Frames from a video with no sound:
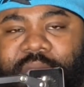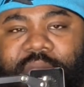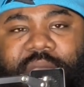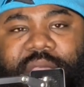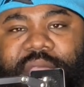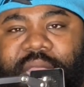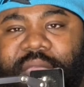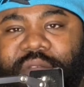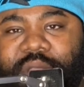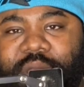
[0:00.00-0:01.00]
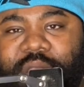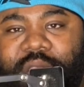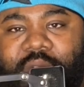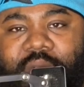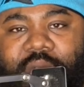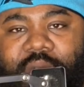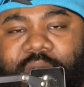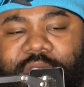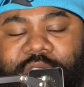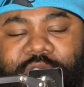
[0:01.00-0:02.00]
Sitting
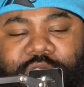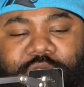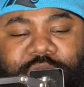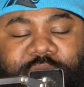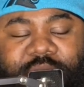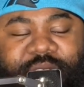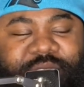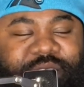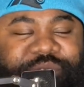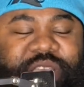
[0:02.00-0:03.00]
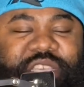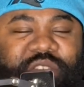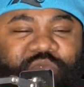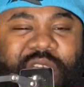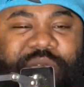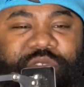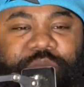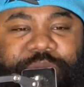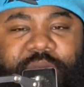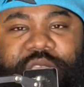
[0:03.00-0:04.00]
on your division rival's
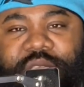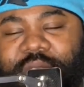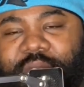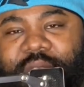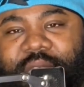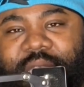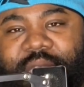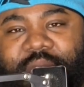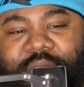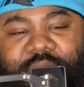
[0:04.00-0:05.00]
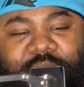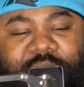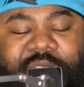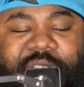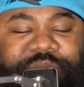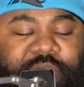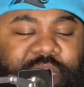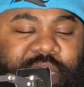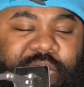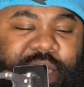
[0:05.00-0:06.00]
bench, laughing
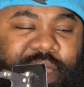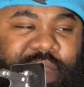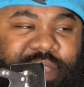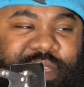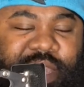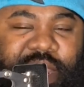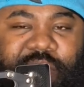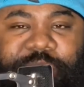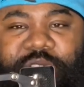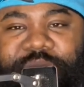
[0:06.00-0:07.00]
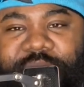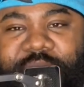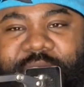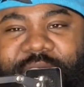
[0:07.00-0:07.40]
and giggling and shit in the middle of a game.